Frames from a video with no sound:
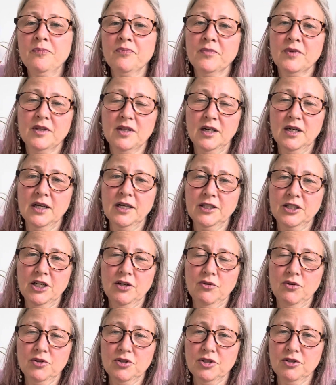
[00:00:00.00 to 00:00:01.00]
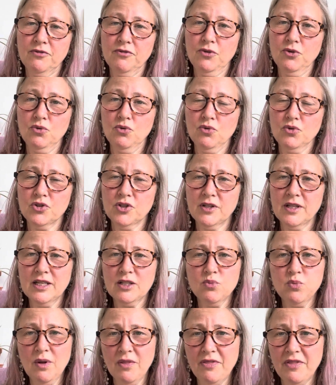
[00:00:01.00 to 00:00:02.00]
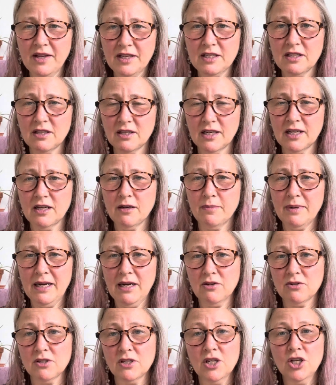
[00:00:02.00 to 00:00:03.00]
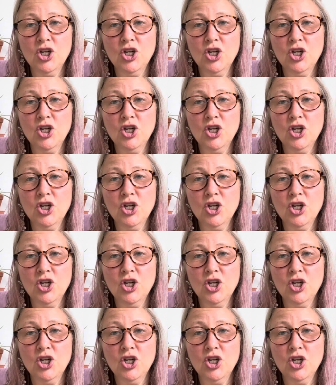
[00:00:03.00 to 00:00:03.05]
the high chair onto the floor. So that's one thing to think about.